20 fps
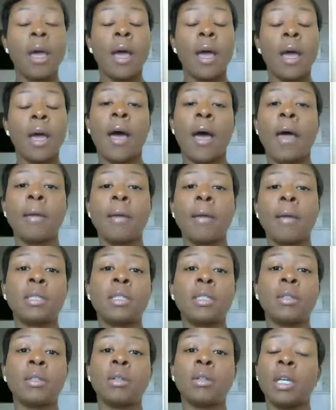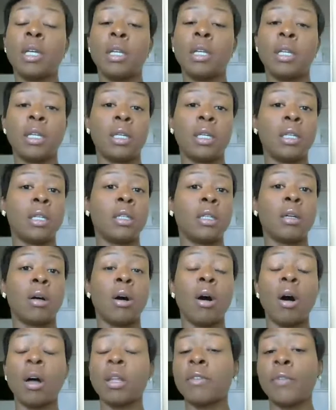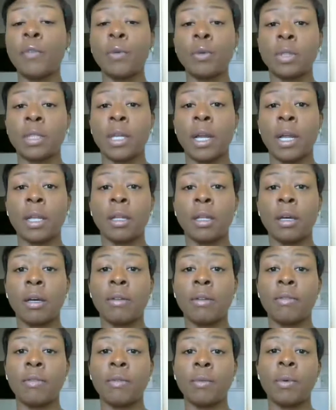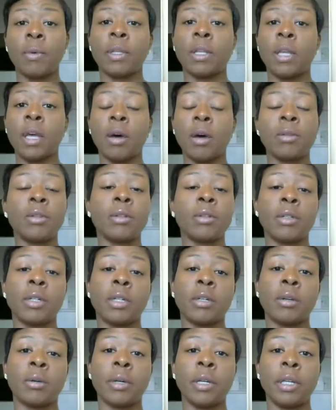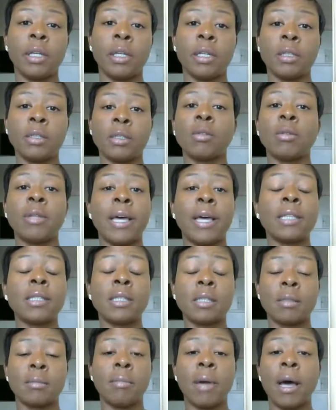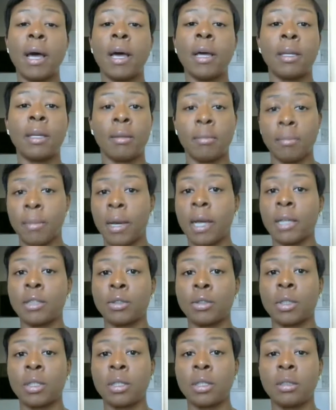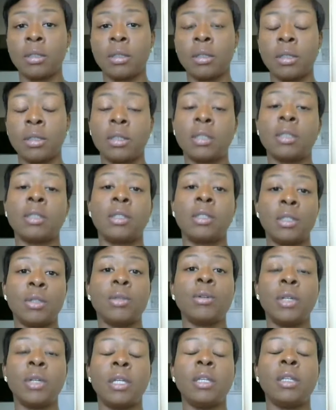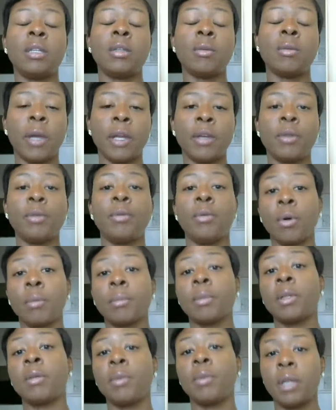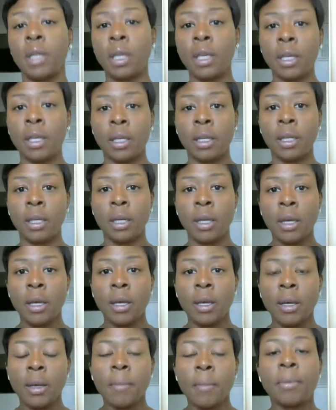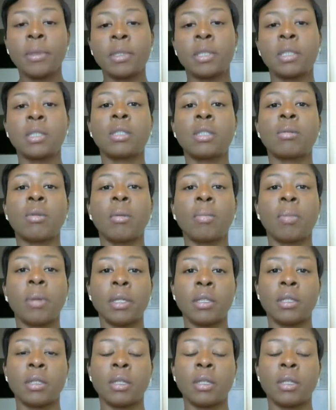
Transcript: I'm still eating all the foods that I love with healthier ingredients. So that's my mantra, is to still eat the way you normally would eat, but just to replace the